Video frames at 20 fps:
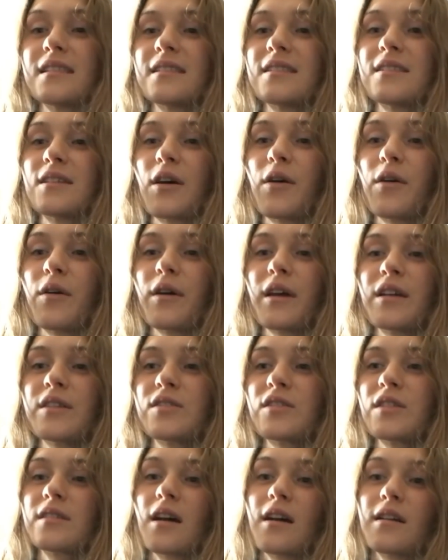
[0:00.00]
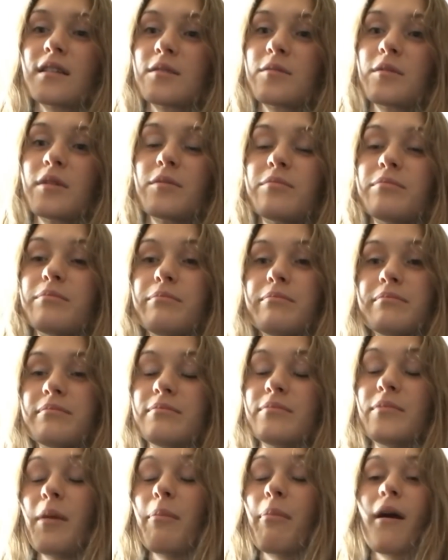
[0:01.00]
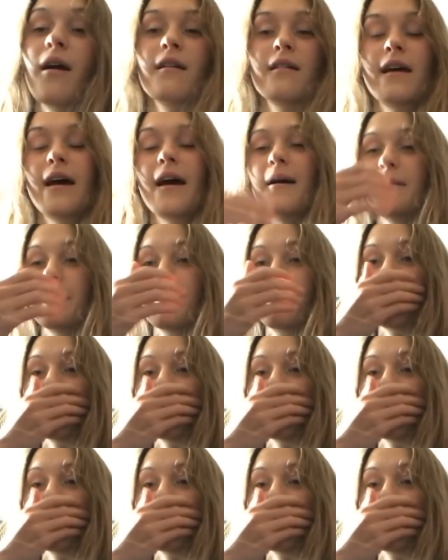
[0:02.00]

And so it's just awesome to be a part of that.